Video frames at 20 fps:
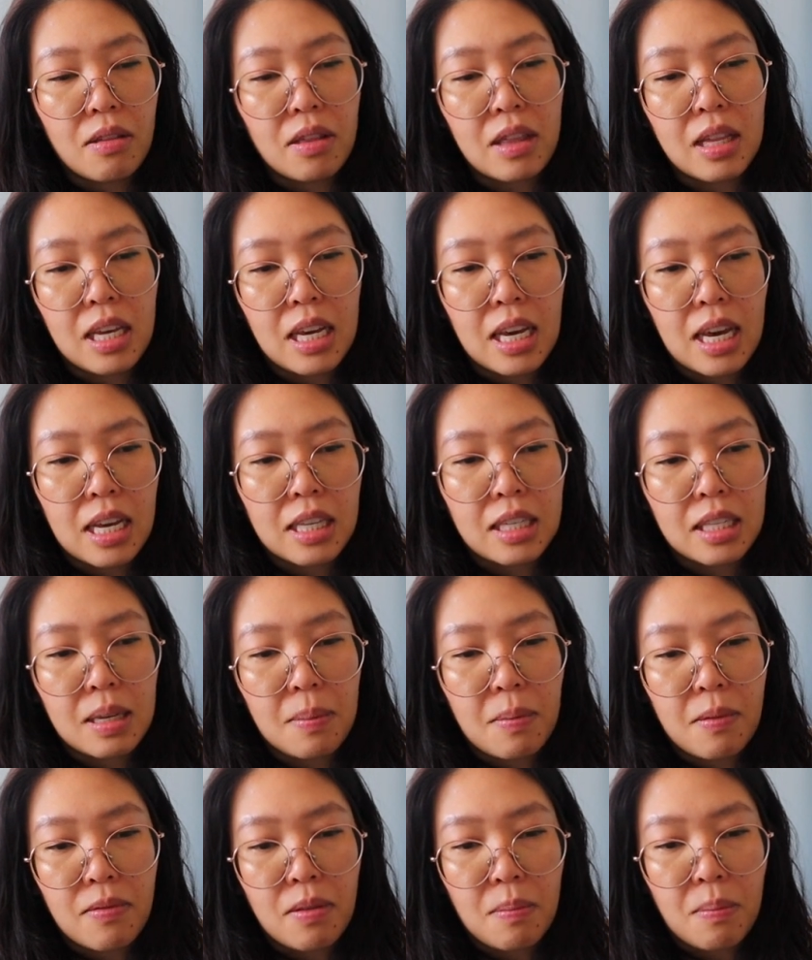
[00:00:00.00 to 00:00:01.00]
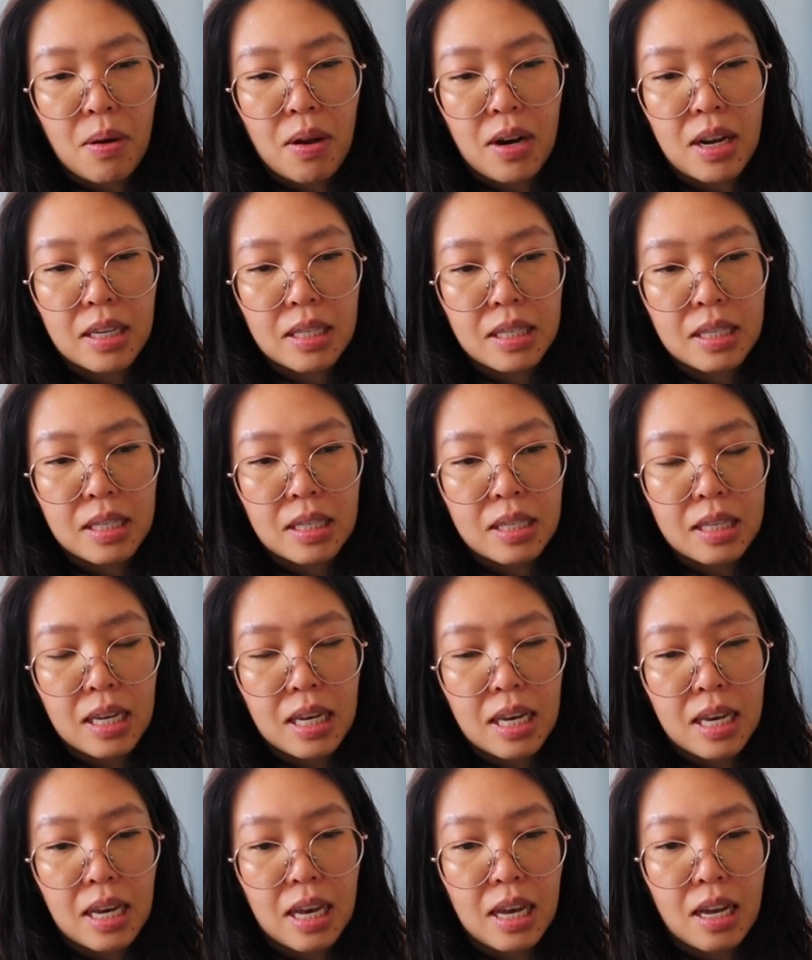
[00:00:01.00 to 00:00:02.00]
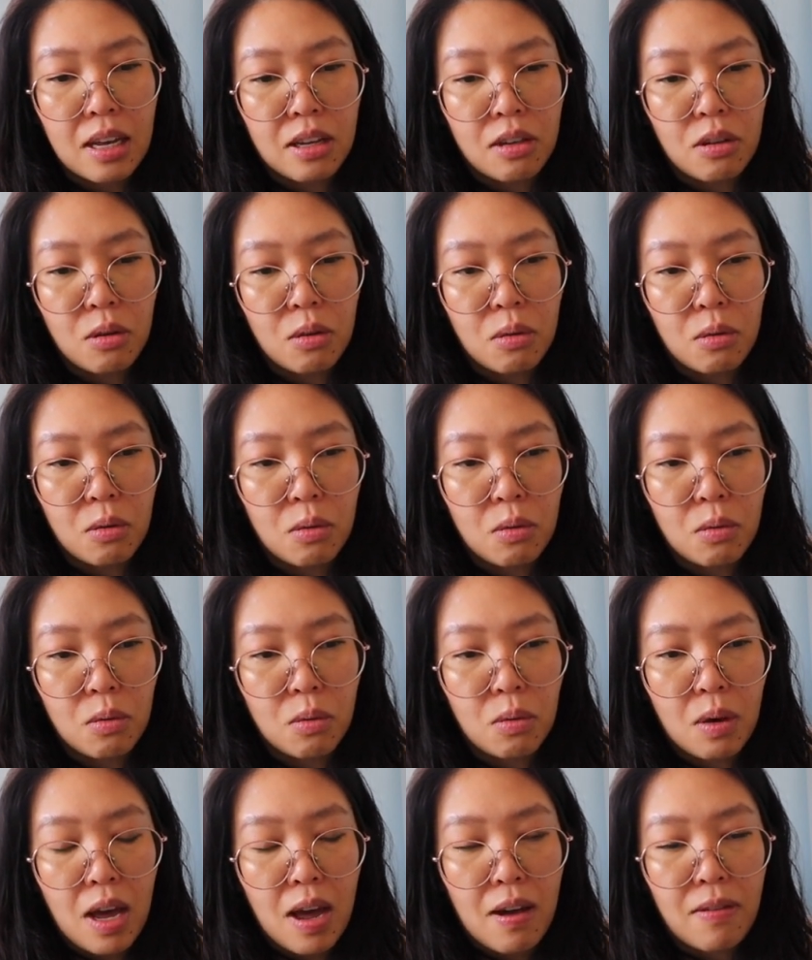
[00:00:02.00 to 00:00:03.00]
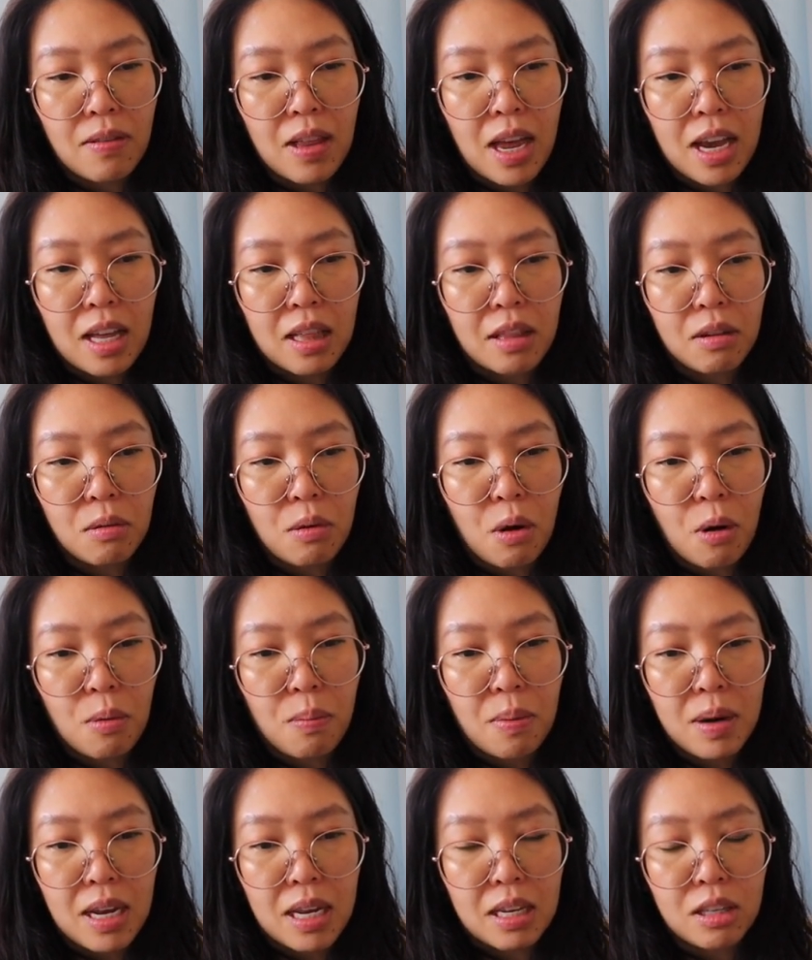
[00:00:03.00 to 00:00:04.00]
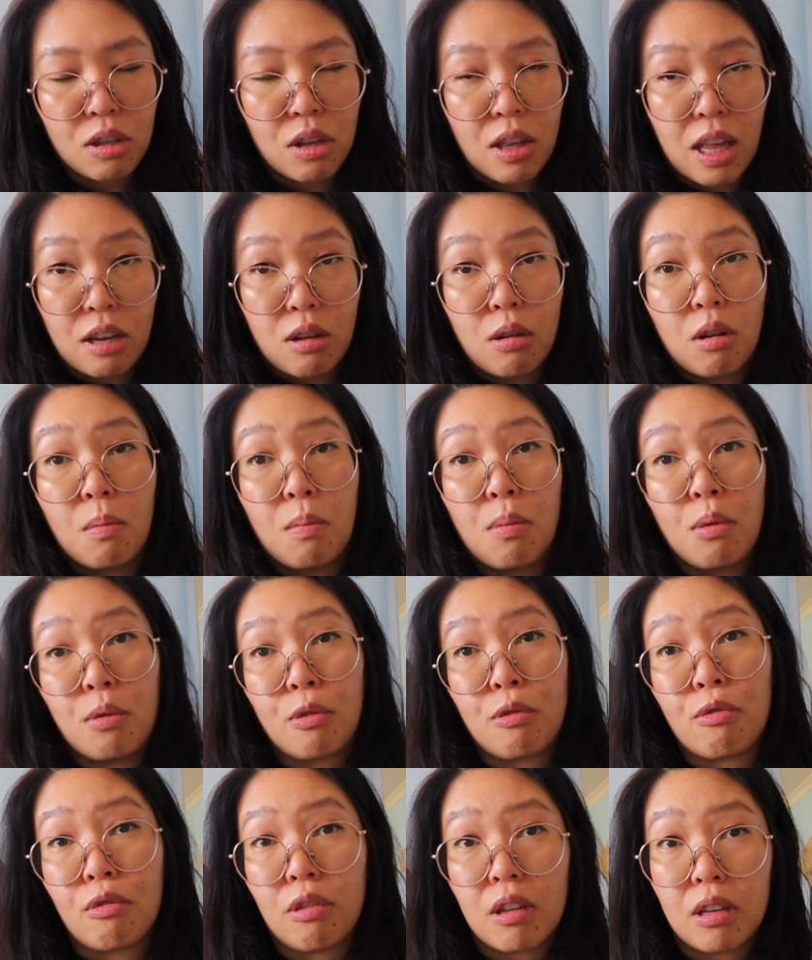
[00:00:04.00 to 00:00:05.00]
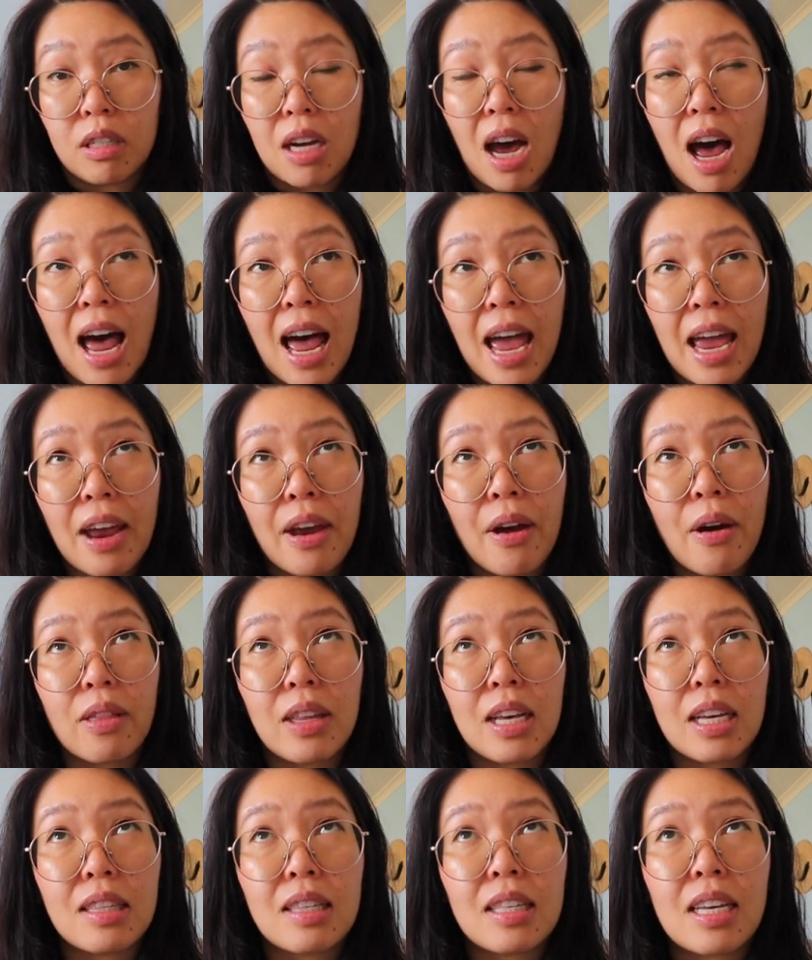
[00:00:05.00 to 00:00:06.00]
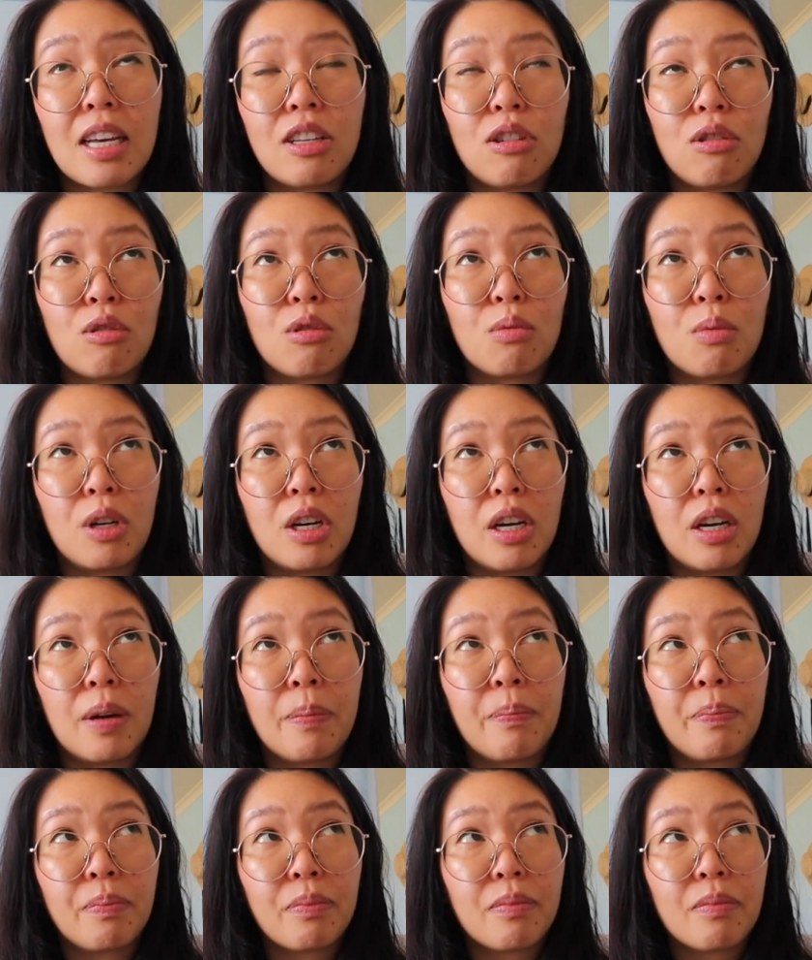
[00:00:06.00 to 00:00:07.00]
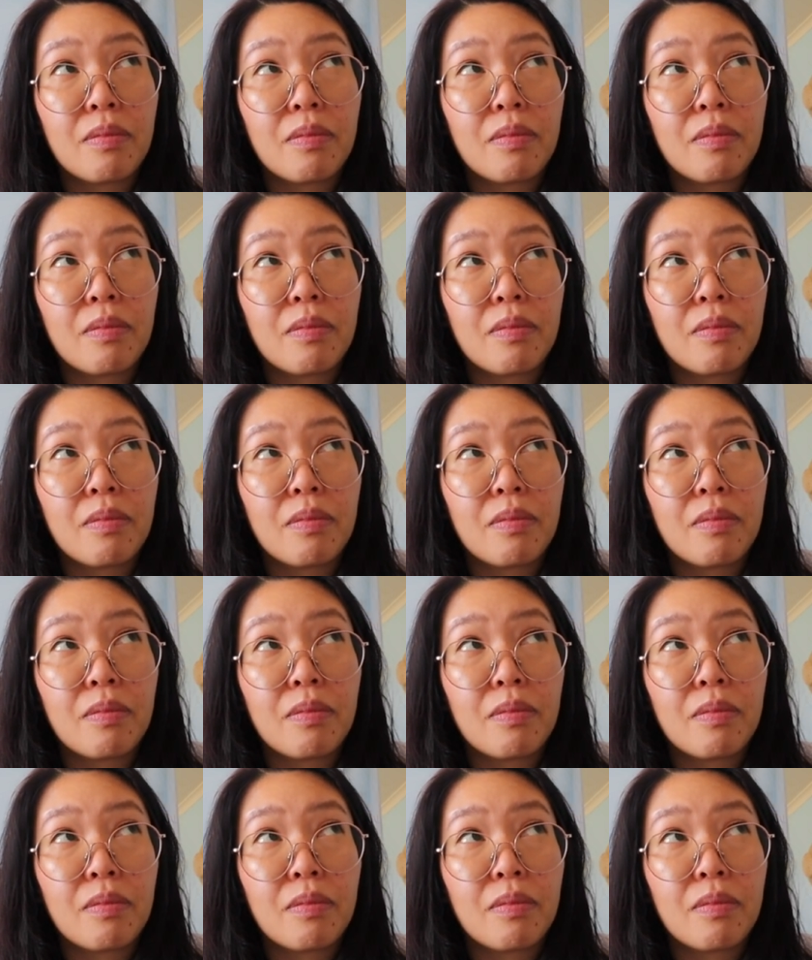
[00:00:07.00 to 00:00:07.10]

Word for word: on the inseam of the bodice here, you have like a little opening so that you can pull through the tie on the inside. You just want to...